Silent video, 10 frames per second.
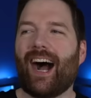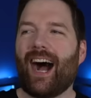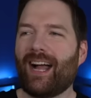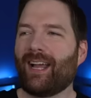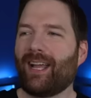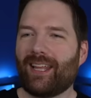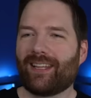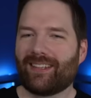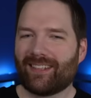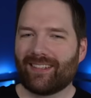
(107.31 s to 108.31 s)

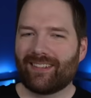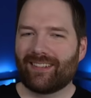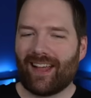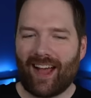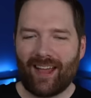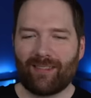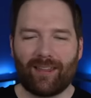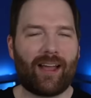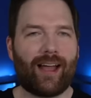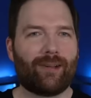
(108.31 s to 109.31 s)
I
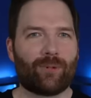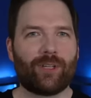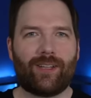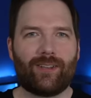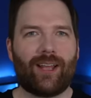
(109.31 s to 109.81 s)
think I really